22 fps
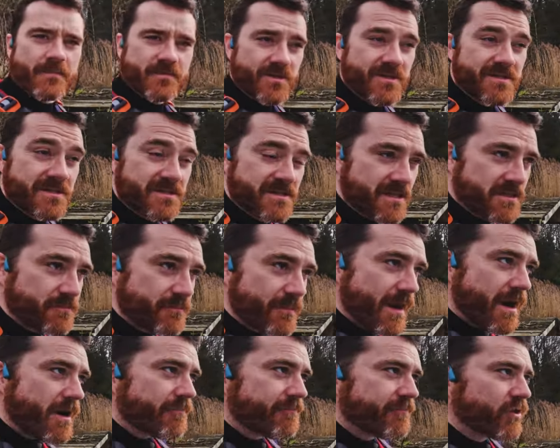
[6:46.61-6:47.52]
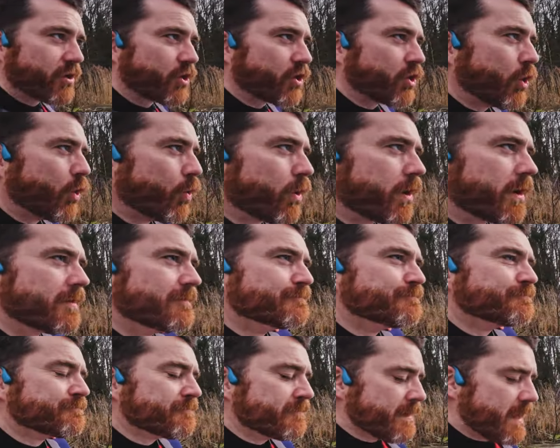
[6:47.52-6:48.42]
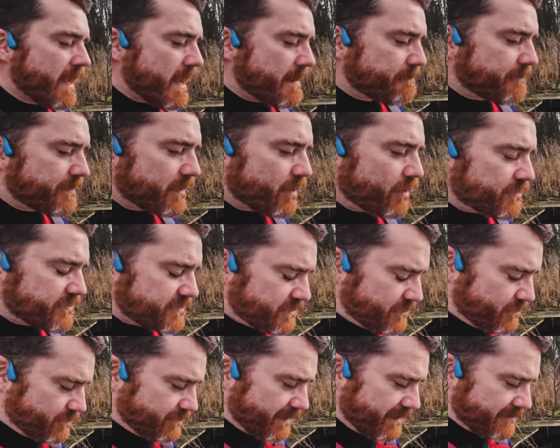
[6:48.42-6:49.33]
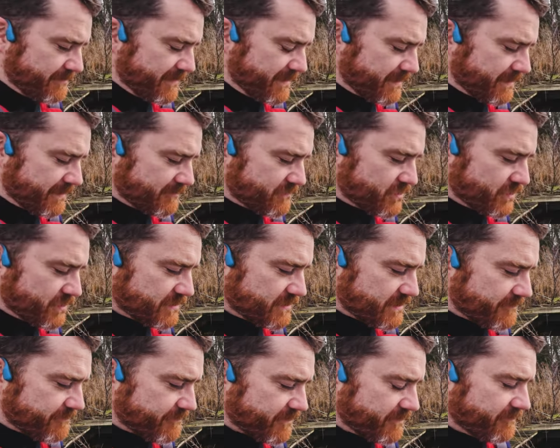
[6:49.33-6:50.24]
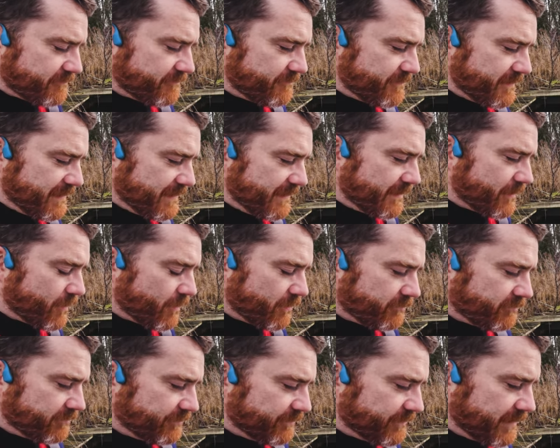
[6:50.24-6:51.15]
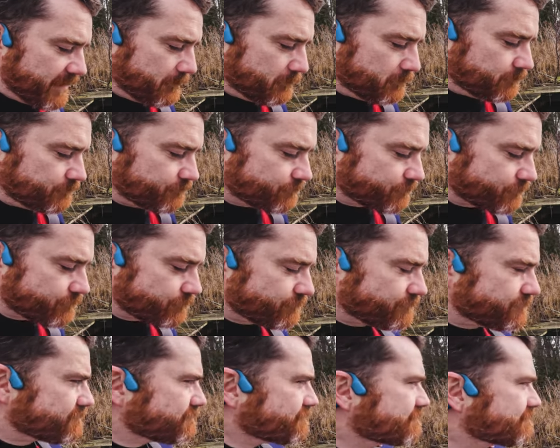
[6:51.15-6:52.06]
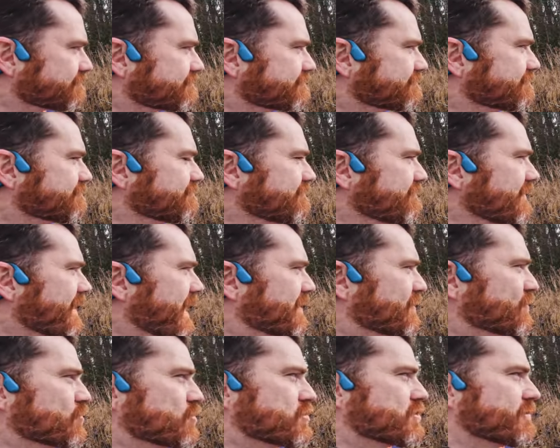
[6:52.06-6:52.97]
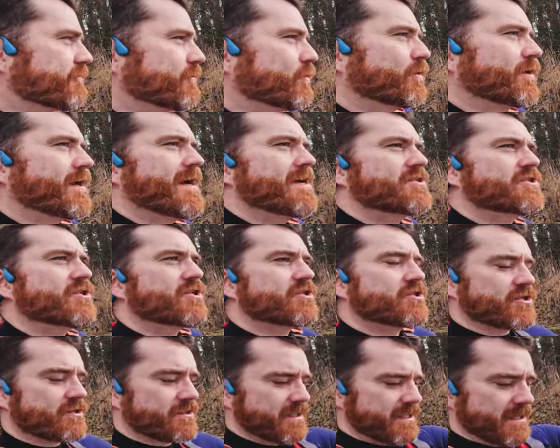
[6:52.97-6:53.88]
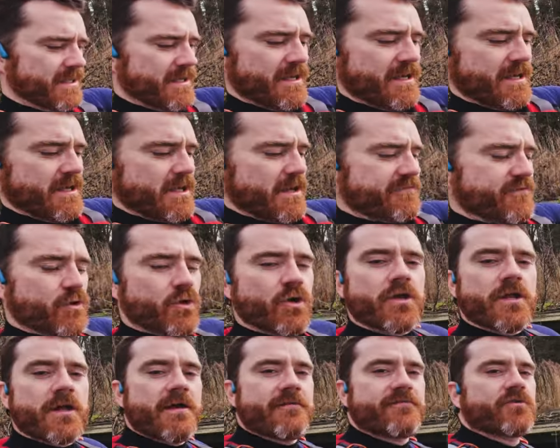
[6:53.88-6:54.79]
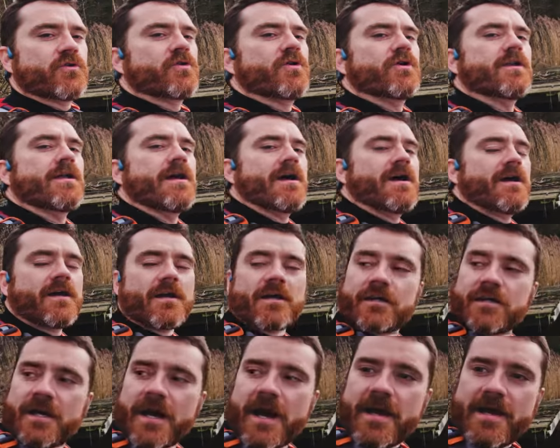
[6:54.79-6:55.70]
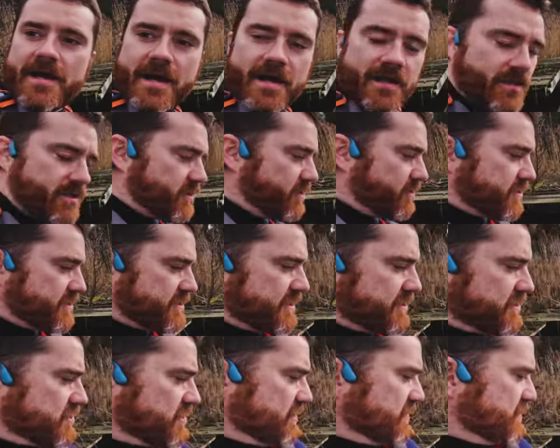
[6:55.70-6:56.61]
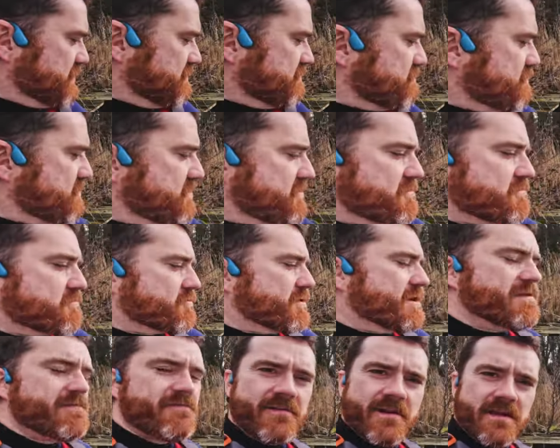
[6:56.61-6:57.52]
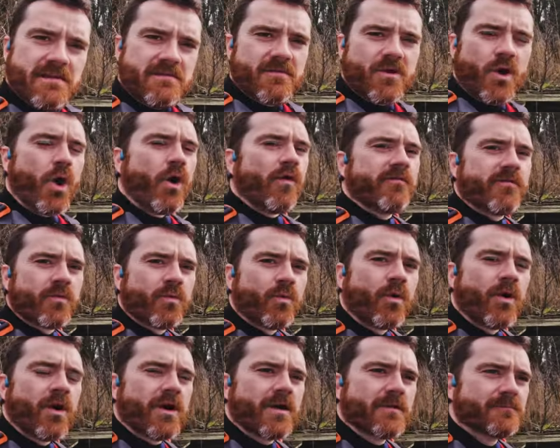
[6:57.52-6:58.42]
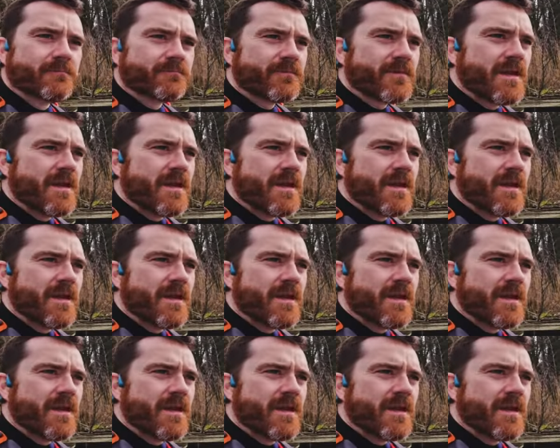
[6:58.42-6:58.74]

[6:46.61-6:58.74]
up, so as I said, it's better for your core, but also I find it gives you a different feeling of I don't know, just of location, because if you're on a kayak, you're essentially 3 feet off the water,